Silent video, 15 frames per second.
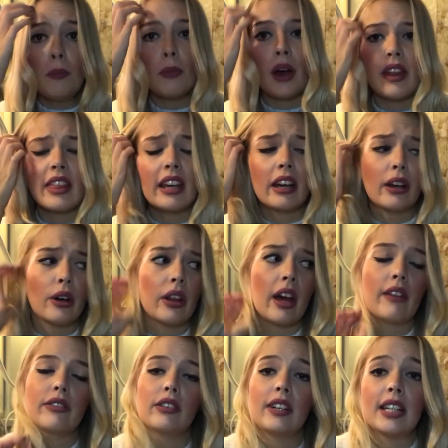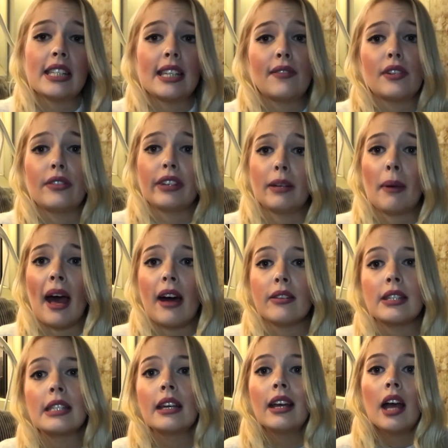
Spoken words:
But I think I got that for around £73.